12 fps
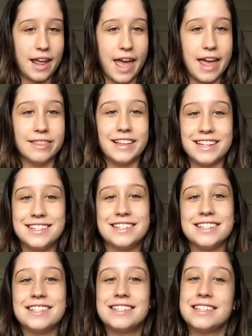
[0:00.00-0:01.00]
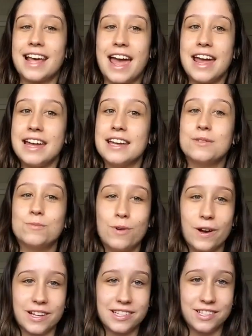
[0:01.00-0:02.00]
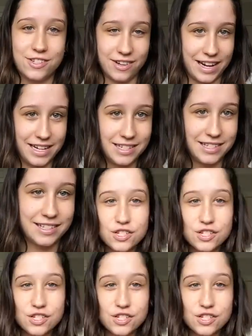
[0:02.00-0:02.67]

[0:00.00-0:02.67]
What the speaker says: and let's just say it works a treat.